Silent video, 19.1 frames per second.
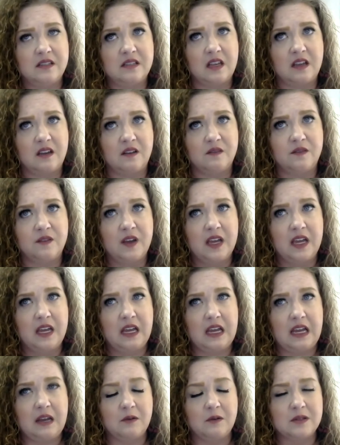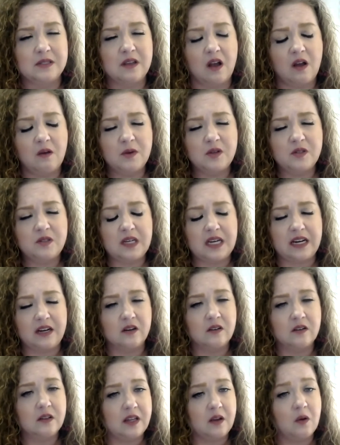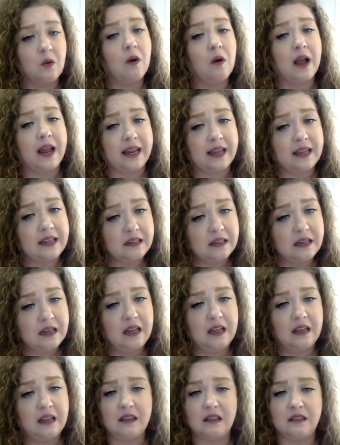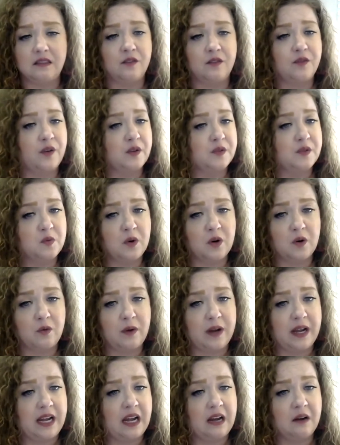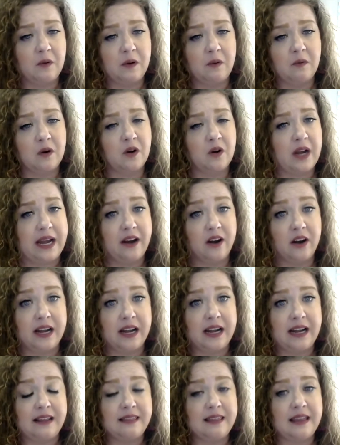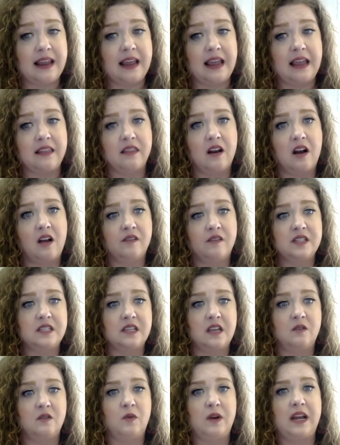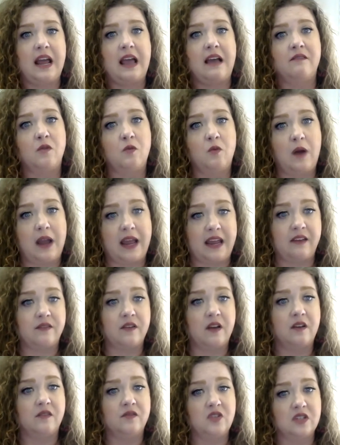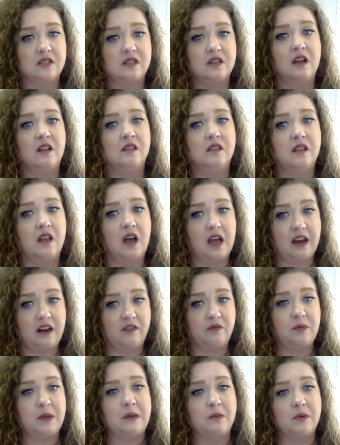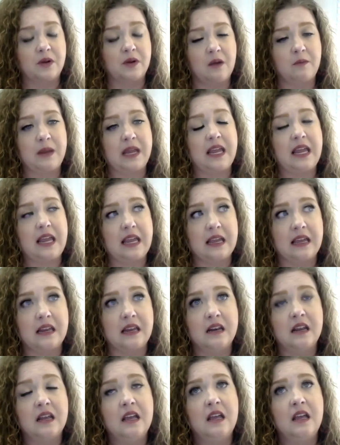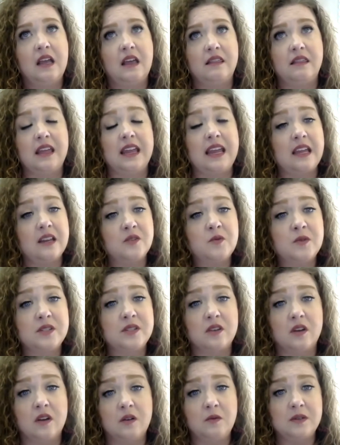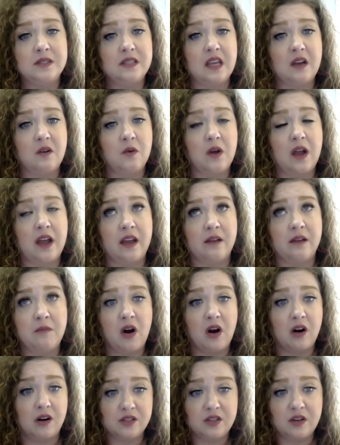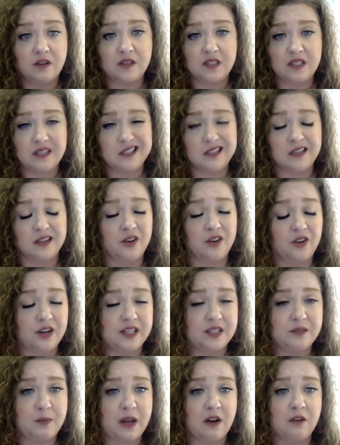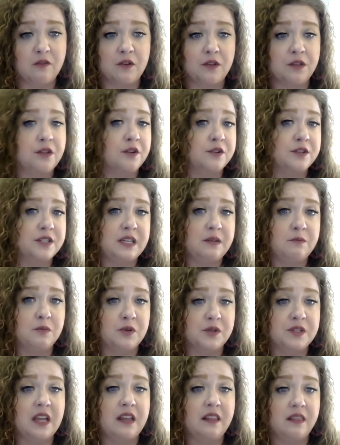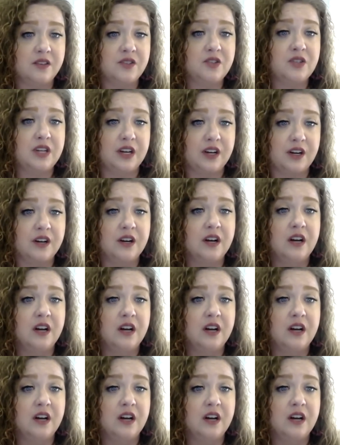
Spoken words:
of, it was almost eerily quiet, that the phones weren't ringing, we weren't hearing anything. And then all of a sudden we'd have a wave of just a lot of people coming in. The end result was that our services increased by over 13% this year.